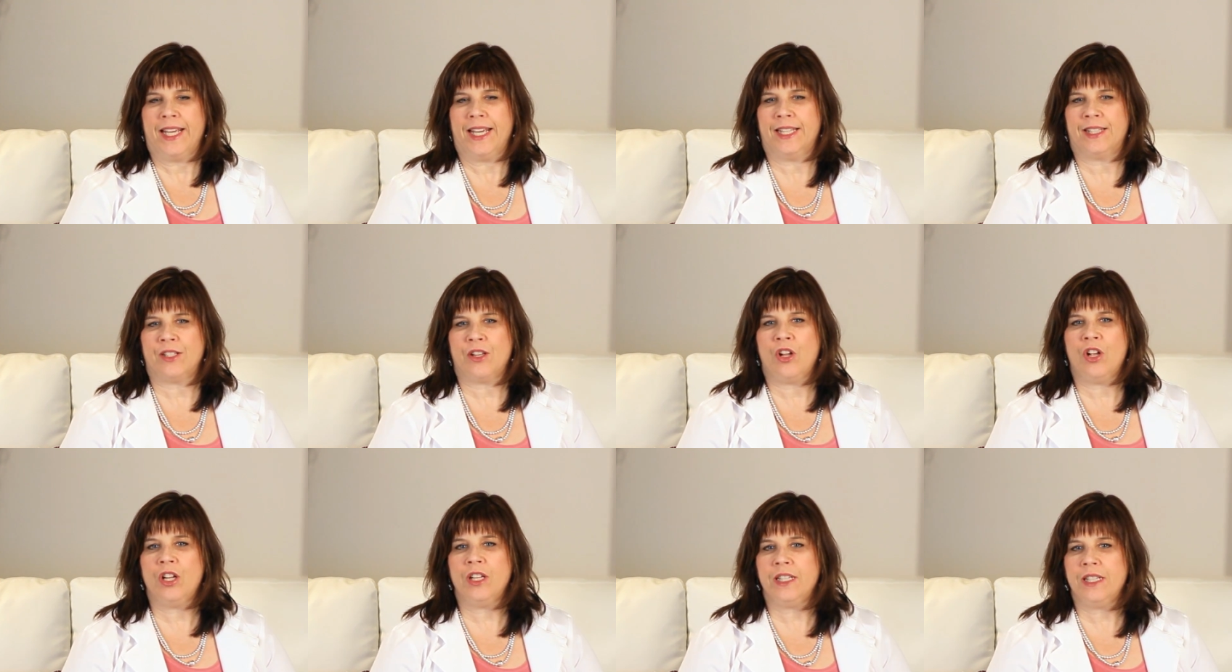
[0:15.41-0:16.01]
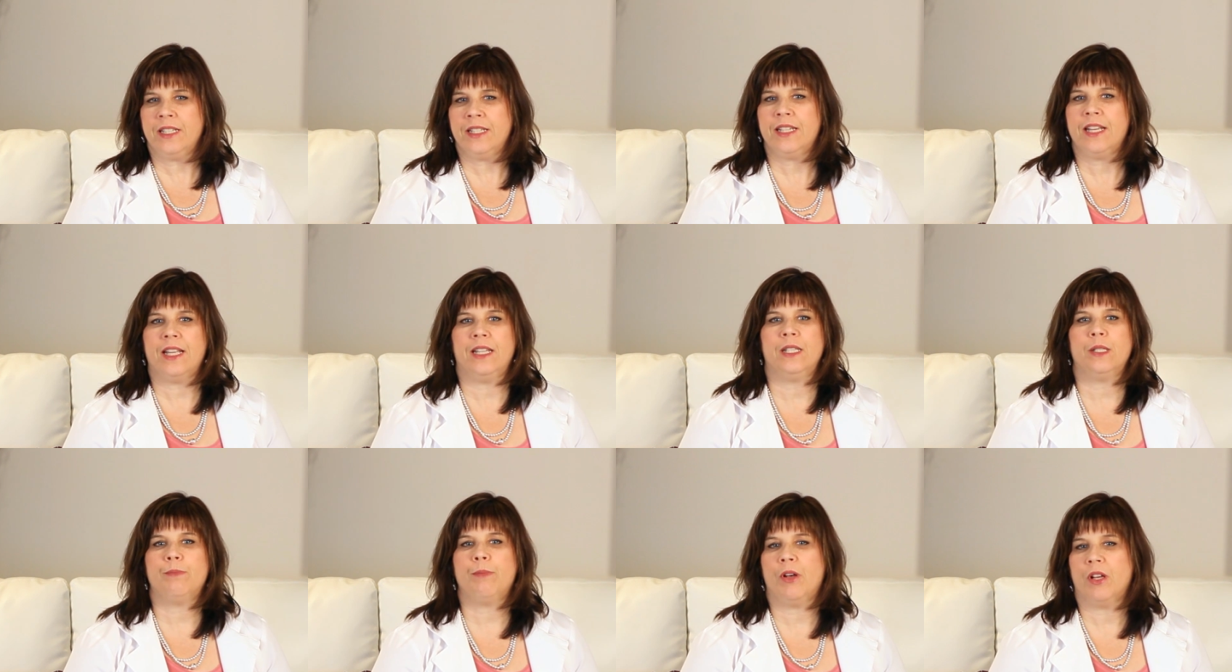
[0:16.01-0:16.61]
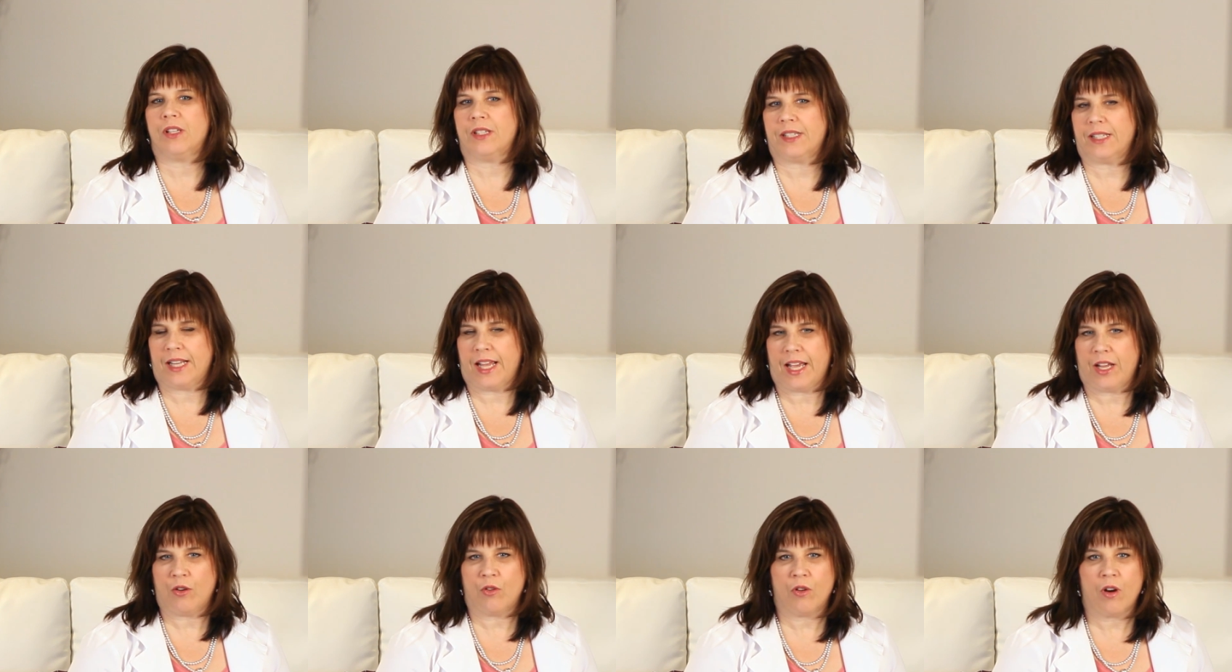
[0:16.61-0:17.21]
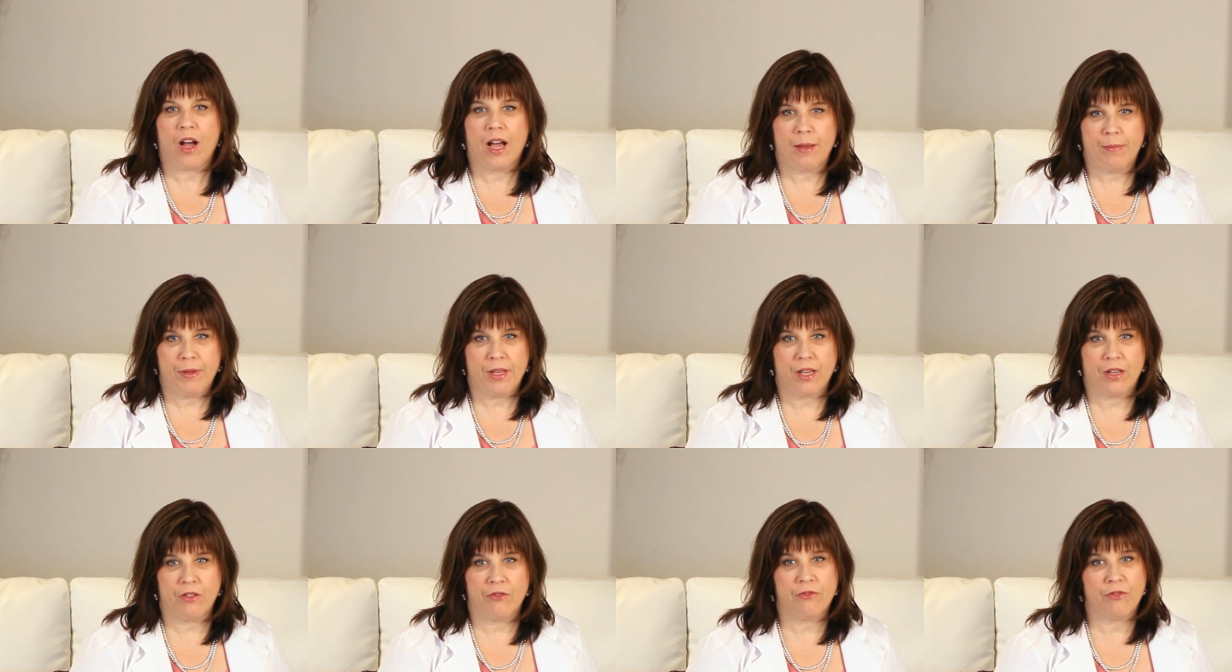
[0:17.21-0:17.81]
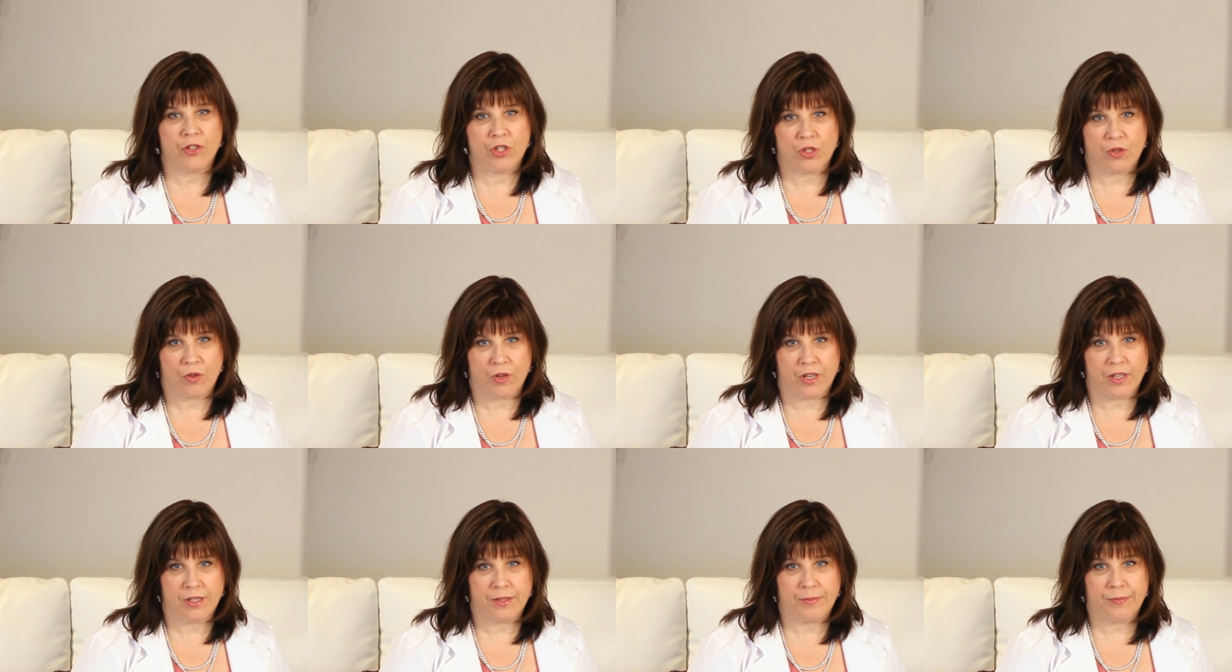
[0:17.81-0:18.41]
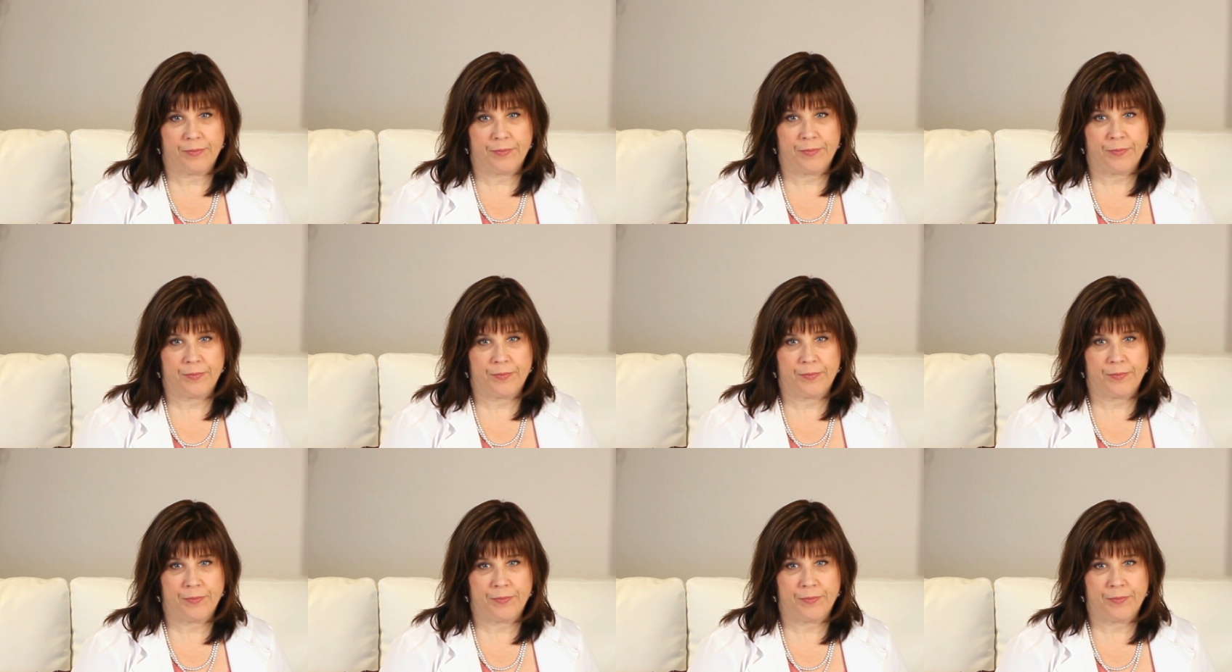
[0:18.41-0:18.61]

It's called Intense Pulsed Light or IPL for short.